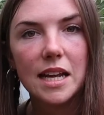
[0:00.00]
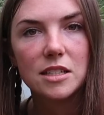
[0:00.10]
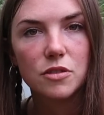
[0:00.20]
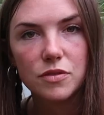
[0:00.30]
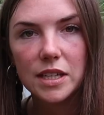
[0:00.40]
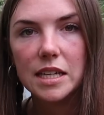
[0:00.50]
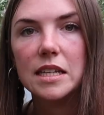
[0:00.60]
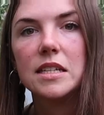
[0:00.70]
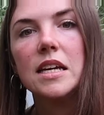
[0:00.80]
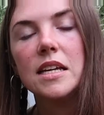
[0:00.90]
nettle
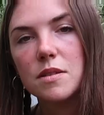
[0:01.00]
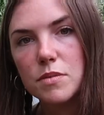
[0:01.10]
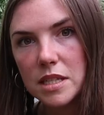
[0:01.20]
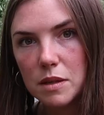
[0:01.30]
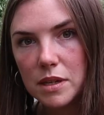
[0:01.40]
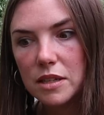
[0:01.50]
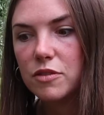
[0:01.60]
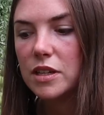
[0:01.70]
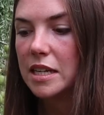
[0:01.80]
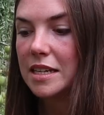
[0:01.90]
feed, some seaweed
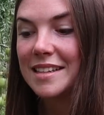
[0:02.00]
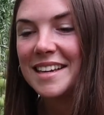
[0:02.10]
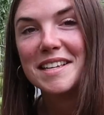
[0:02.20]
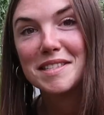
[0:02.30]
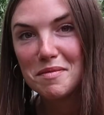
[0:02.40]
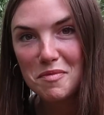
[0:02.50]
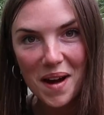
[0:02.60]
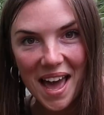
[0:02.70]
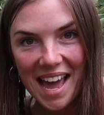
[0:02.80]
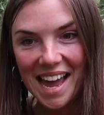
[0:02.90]
feed, some
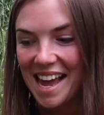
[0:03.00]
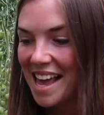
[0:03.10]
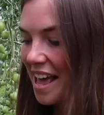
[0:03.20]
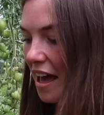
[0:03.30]
whey,